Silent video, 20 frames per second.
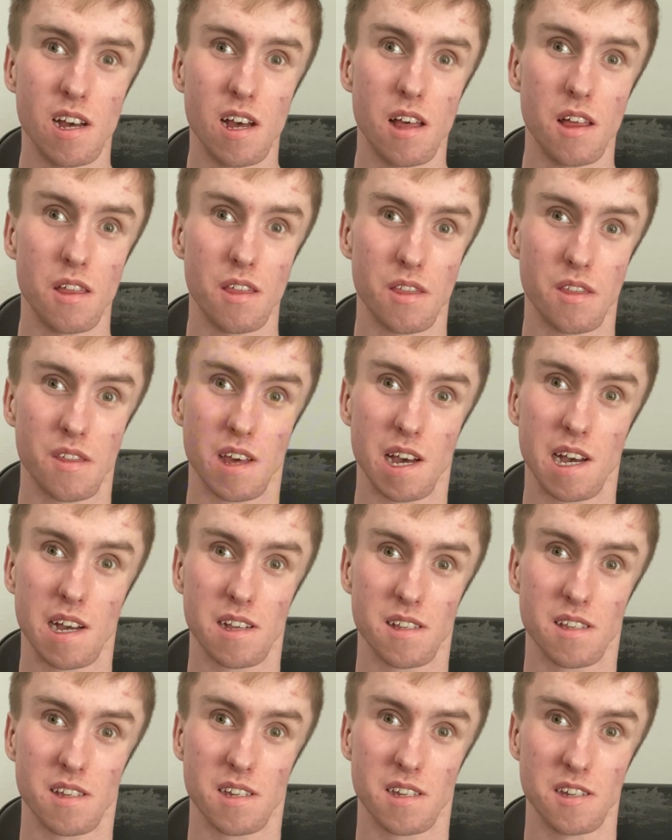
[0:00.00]

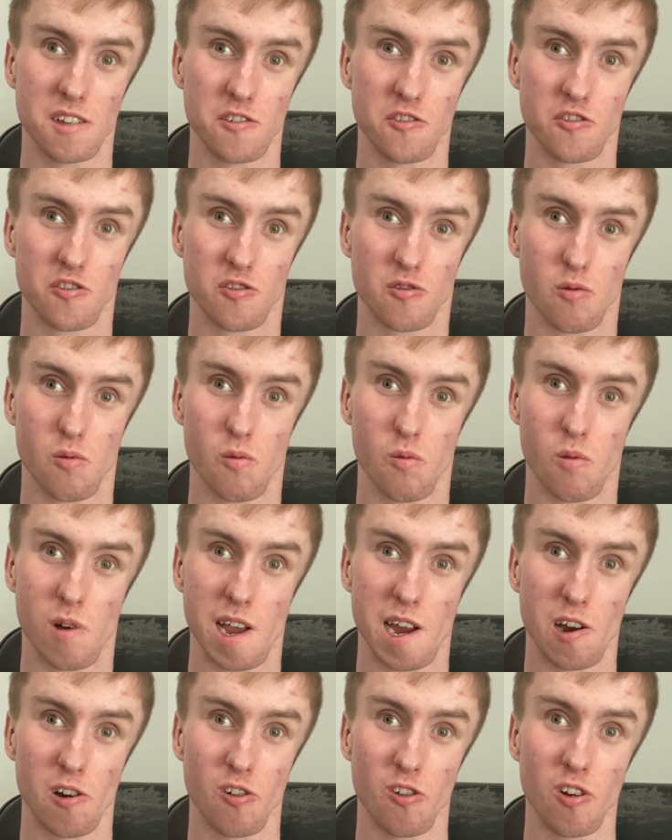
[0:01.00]
that is
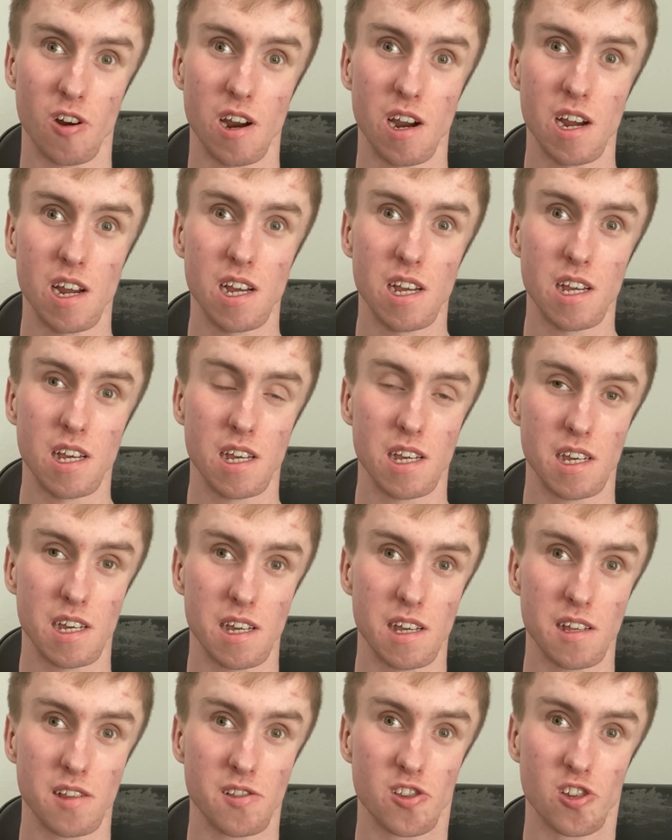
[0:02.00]
where
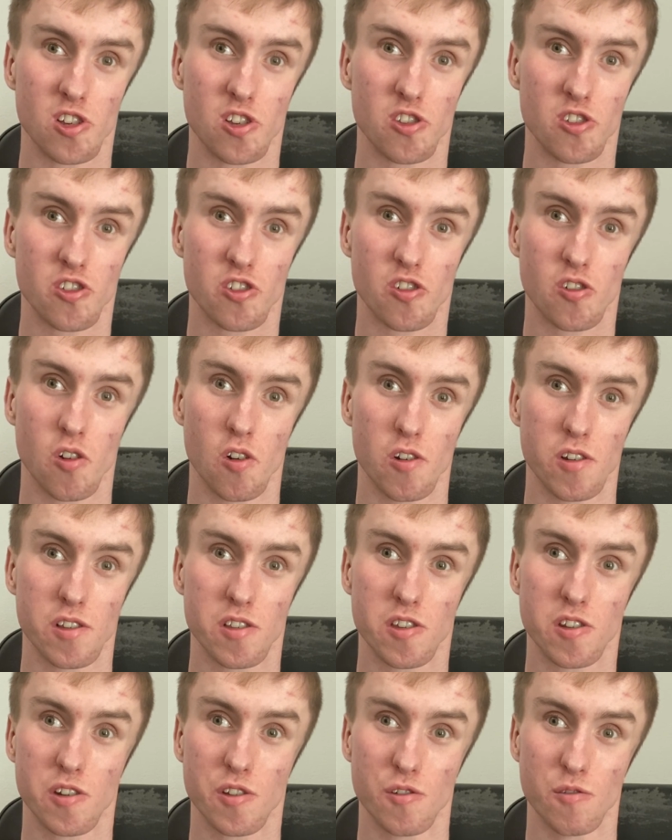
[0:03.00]
it
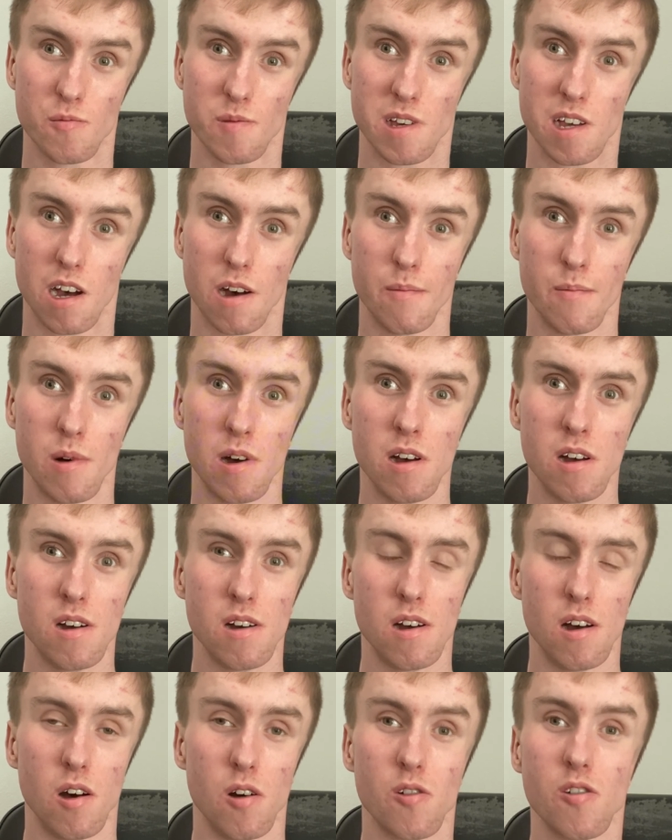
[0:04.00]
starts to become
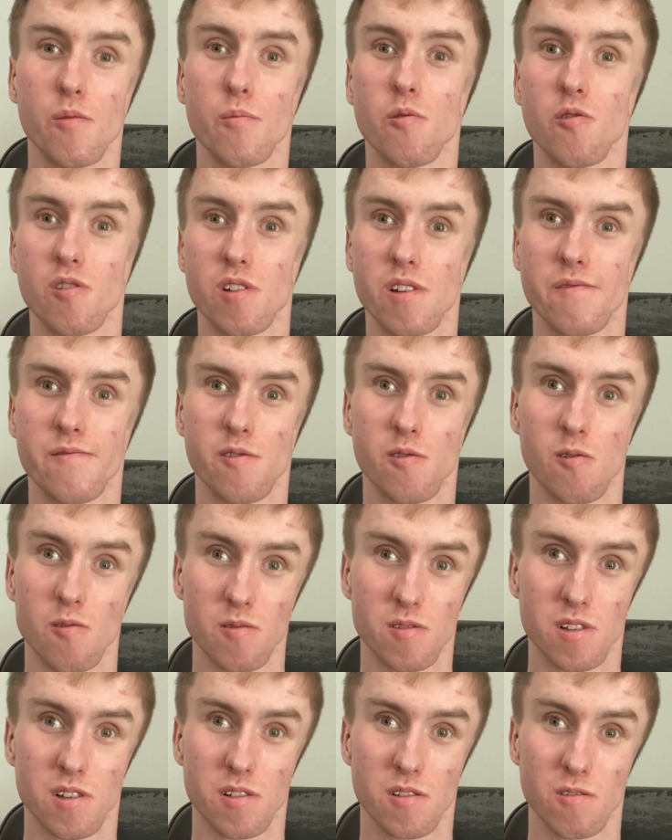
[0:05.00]
a little more
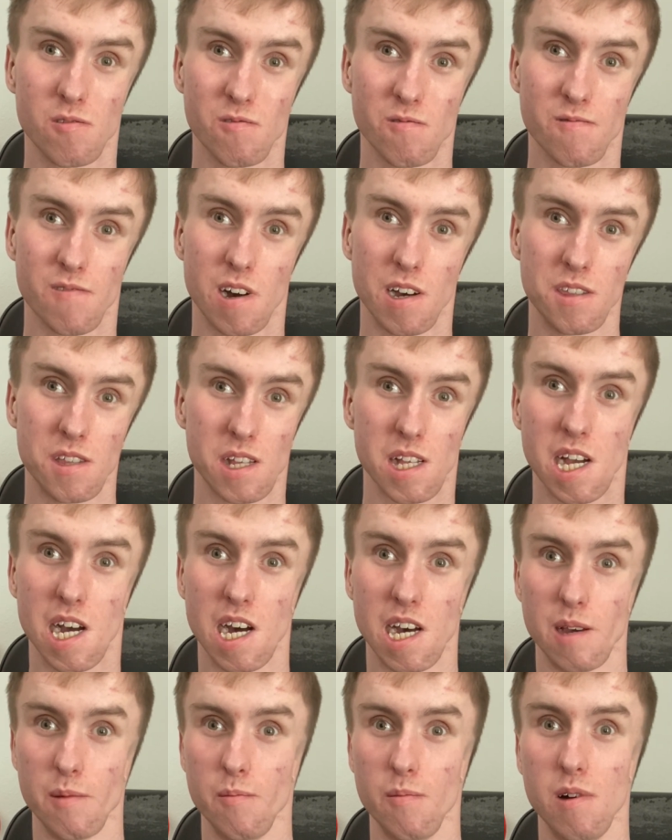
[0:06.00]
difficult to find the
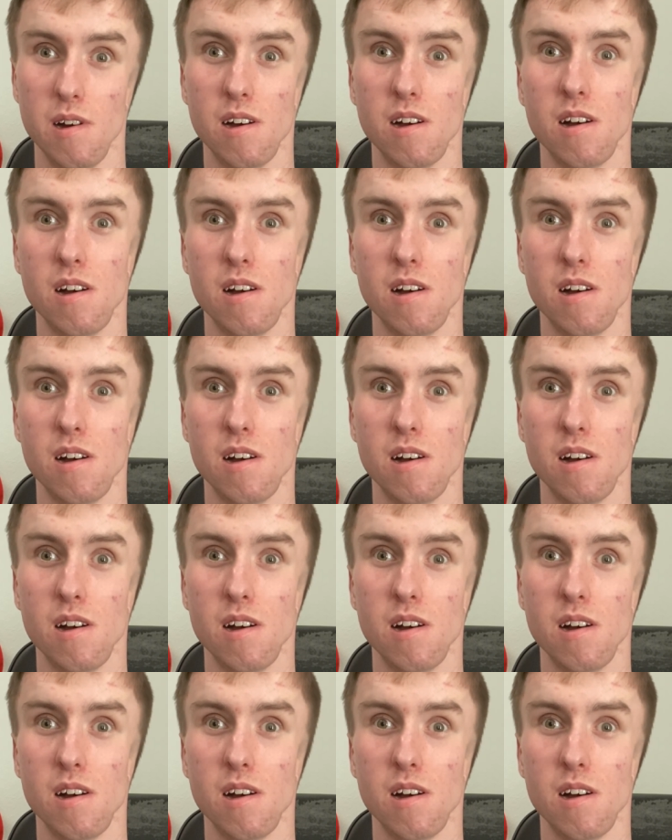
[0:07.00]
time.